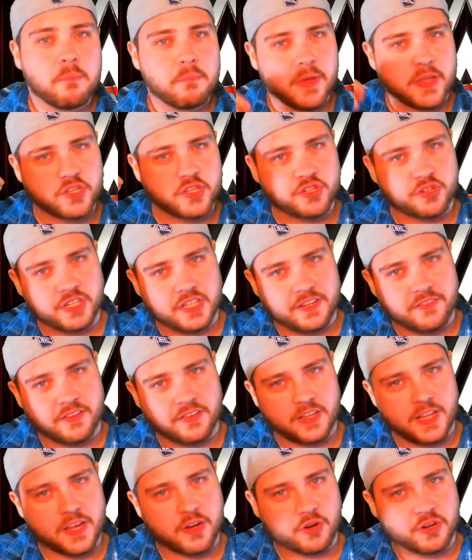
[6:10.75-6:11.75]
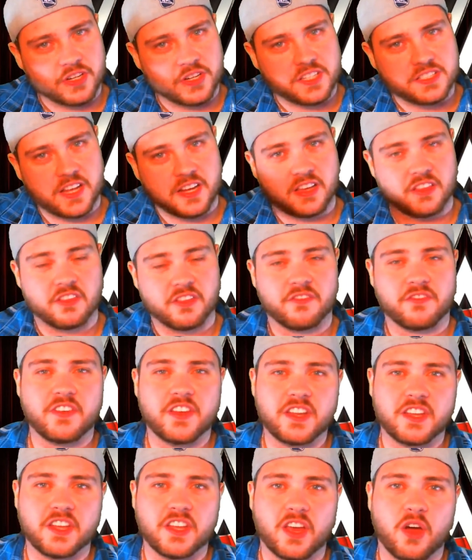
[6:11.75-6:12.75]
Make sure to leave a like or a dislike on the
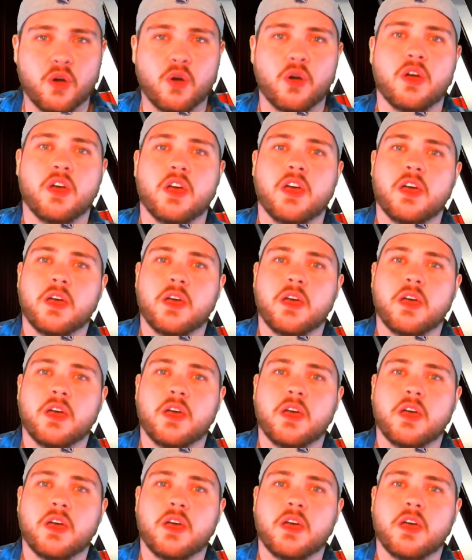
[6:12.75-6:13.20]
video.